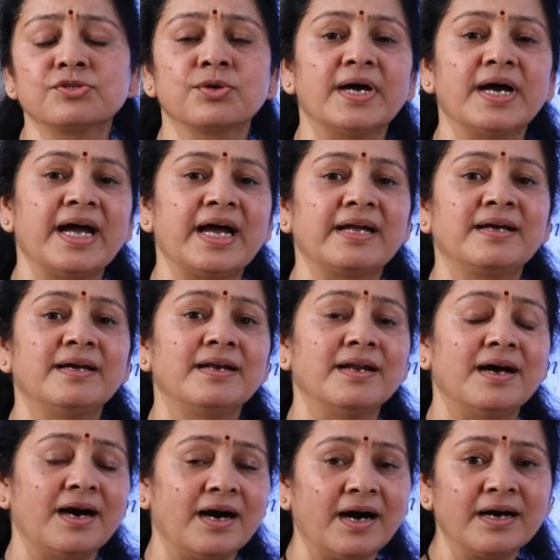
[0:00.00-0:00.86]
So
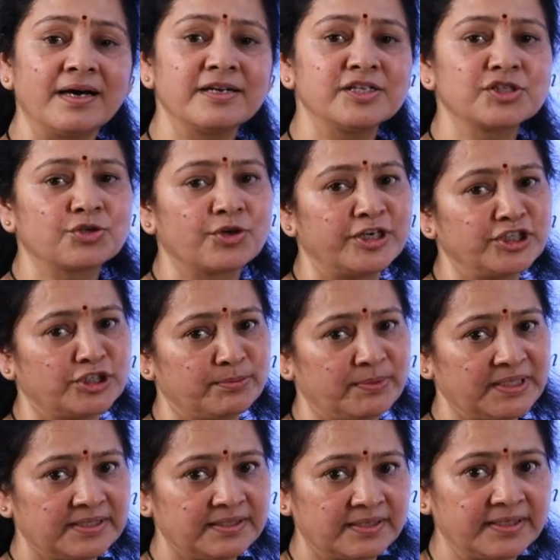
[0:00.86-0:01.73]
angle R is going to
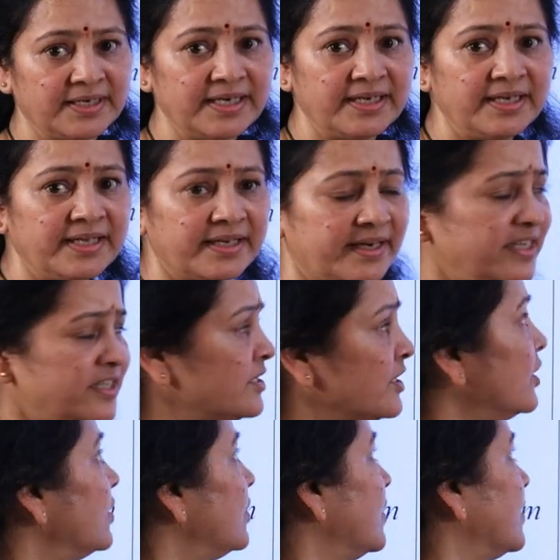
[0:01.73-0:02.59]
be 30 degrees,
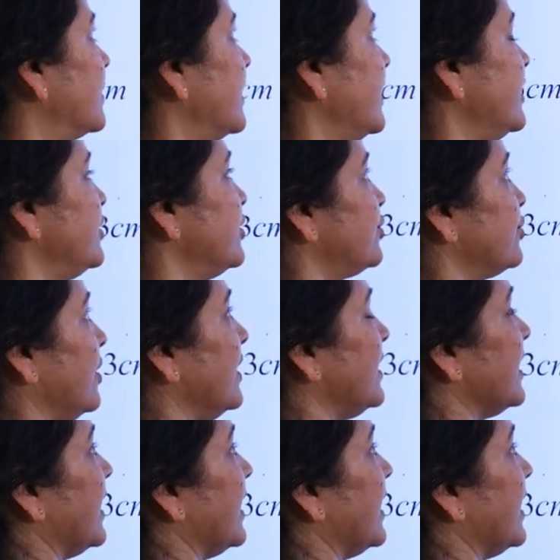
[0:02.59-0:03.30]
or in short